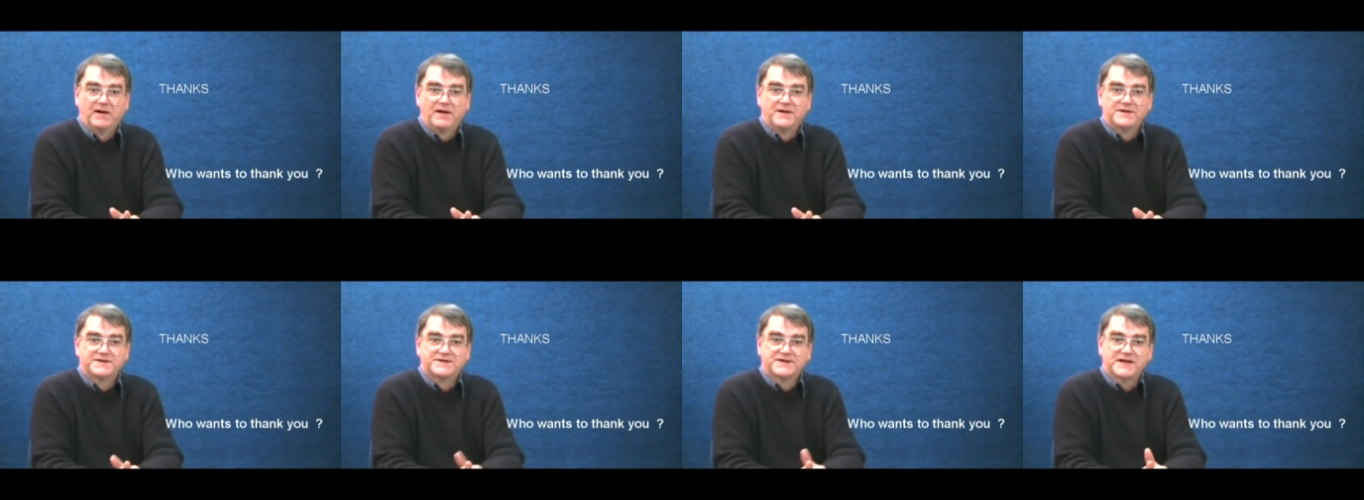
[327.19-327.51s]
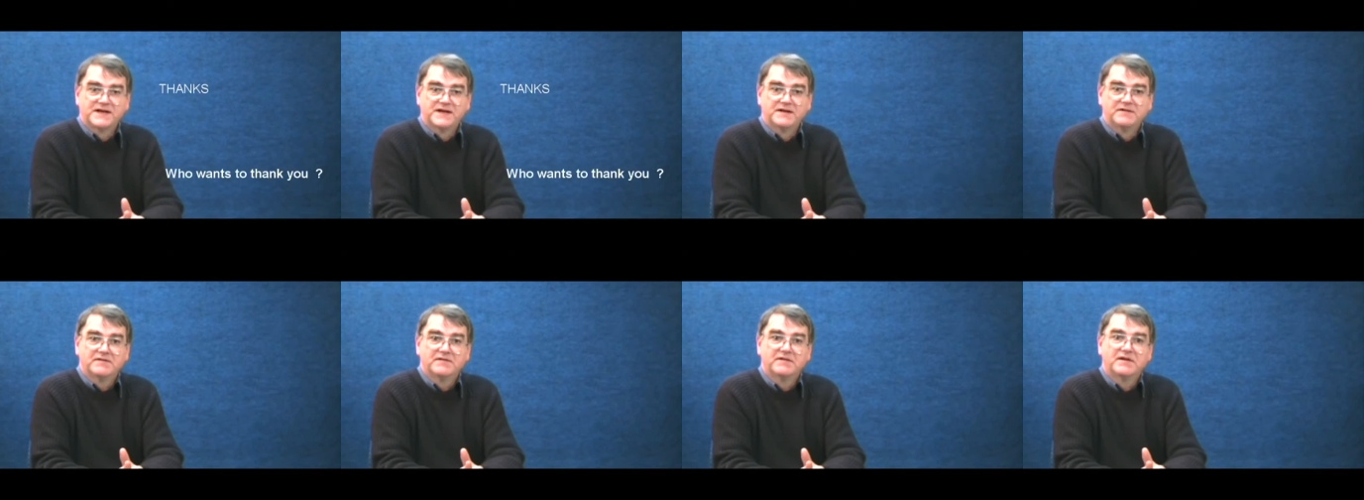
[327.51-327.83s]

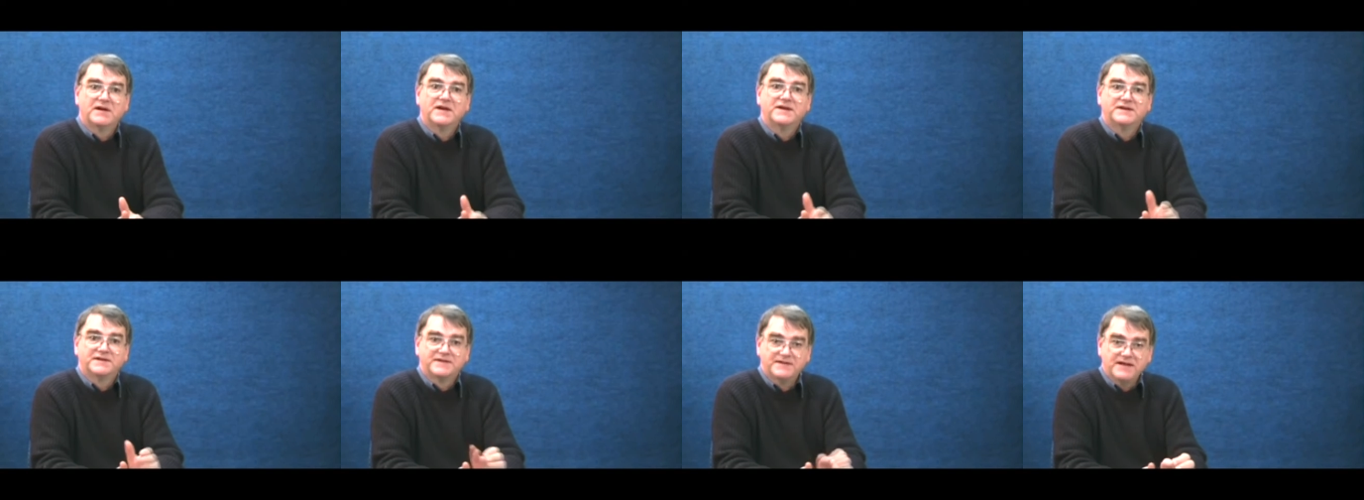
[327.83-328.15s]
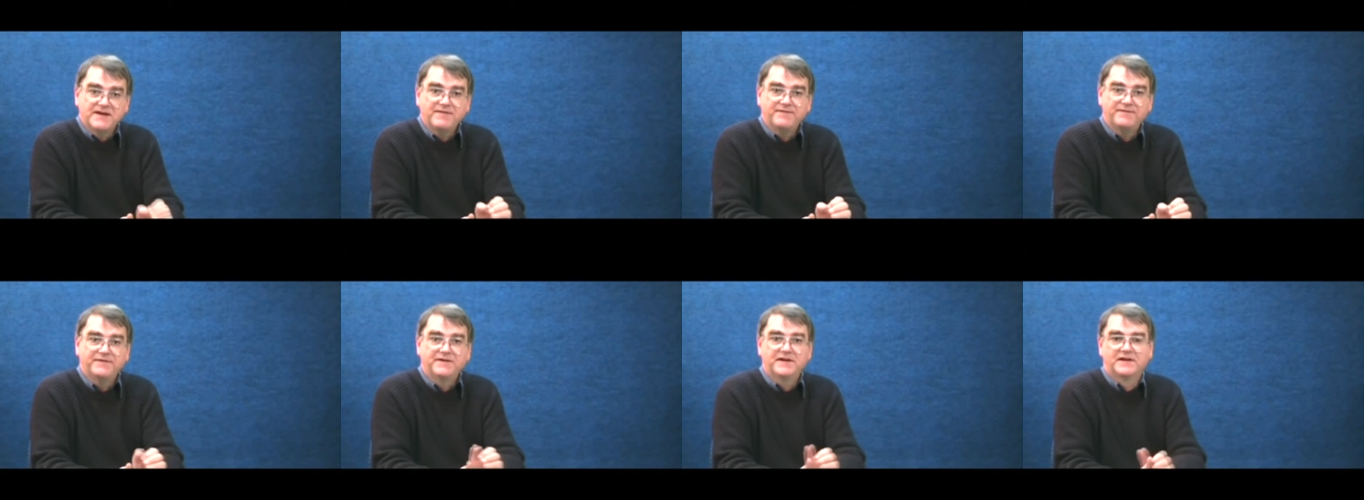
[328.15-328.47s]
So it
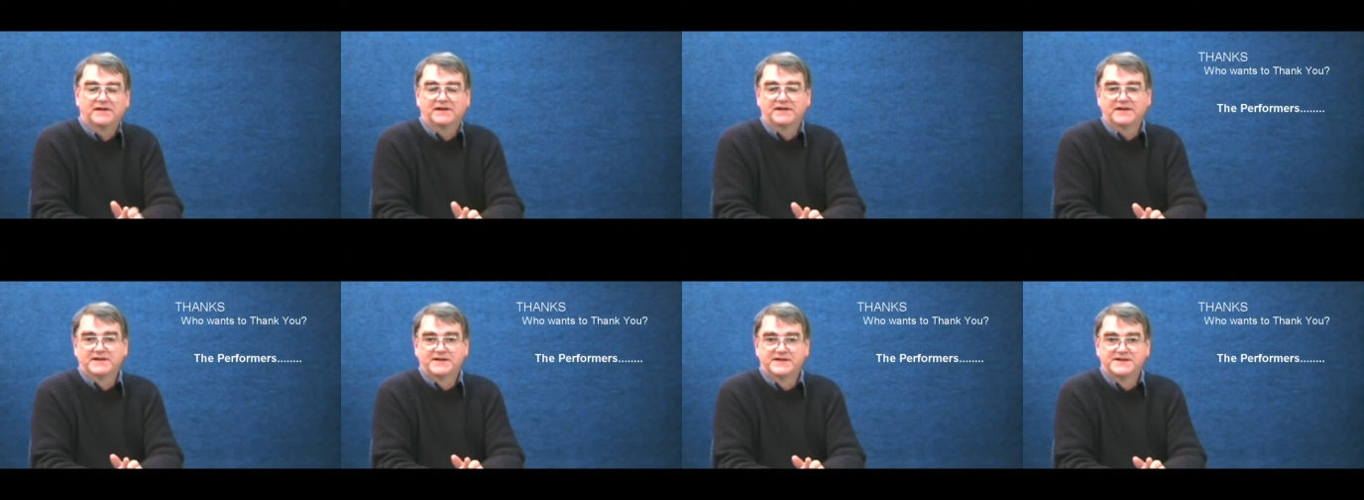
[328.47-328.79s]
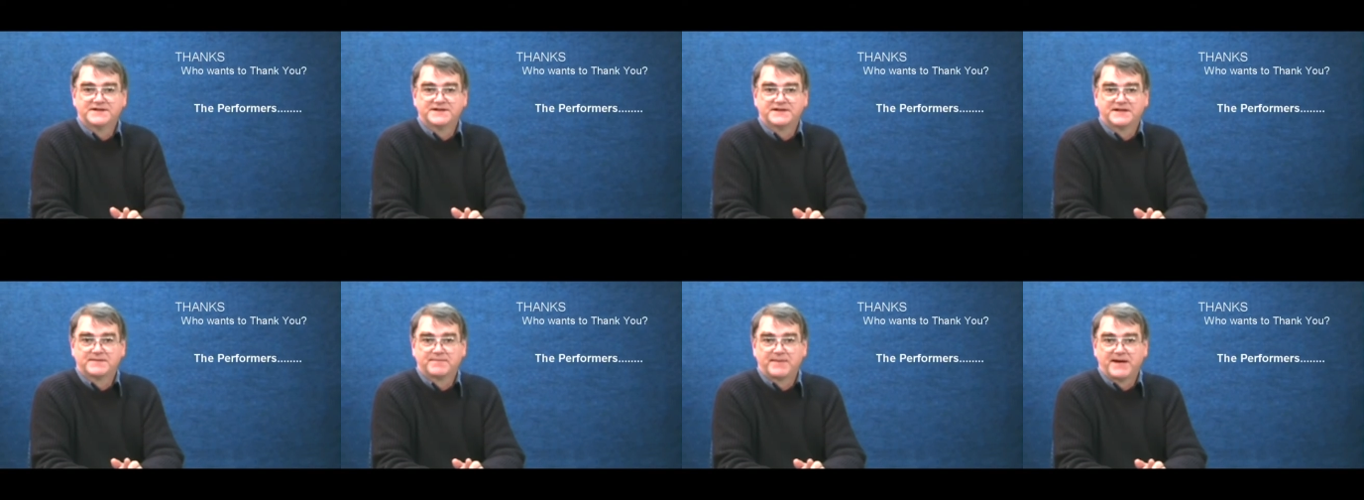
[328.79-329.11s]
definitely
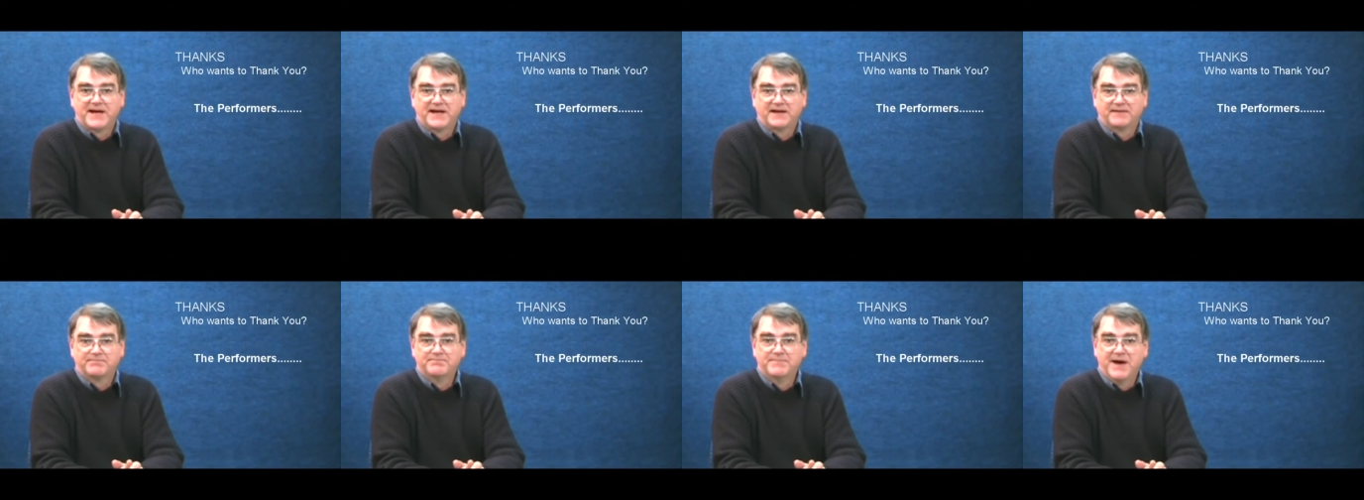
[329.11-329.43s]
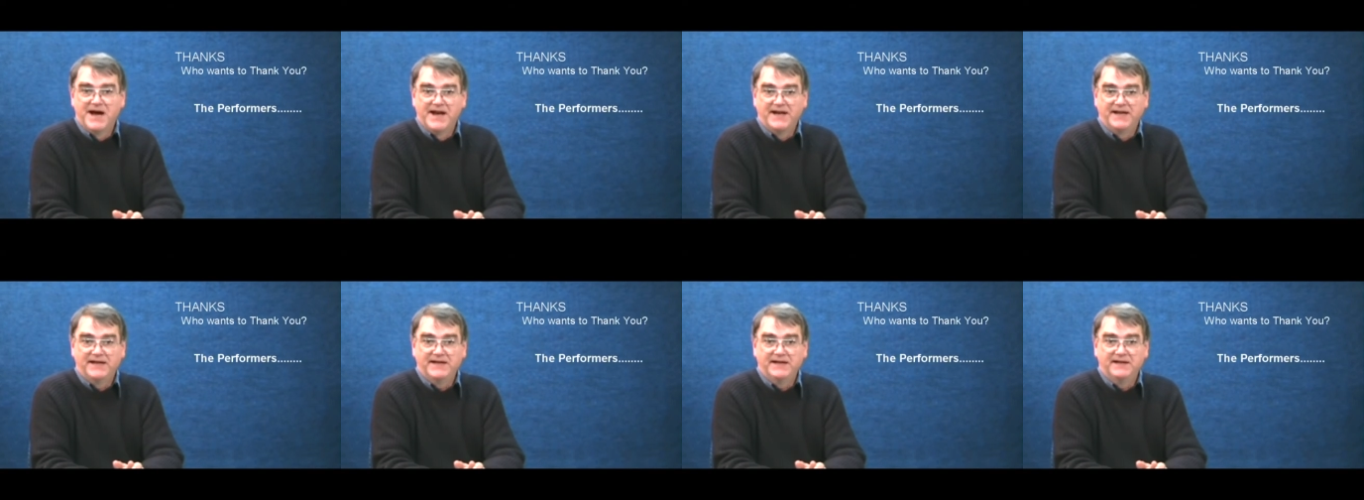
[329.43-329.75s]
isn't about
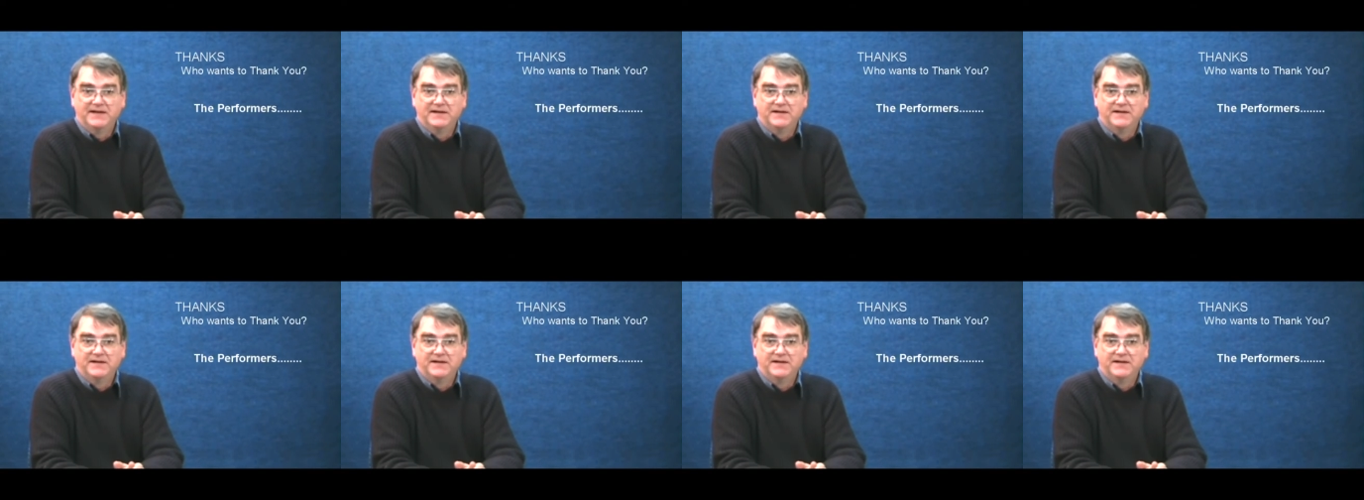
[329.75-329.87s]
money.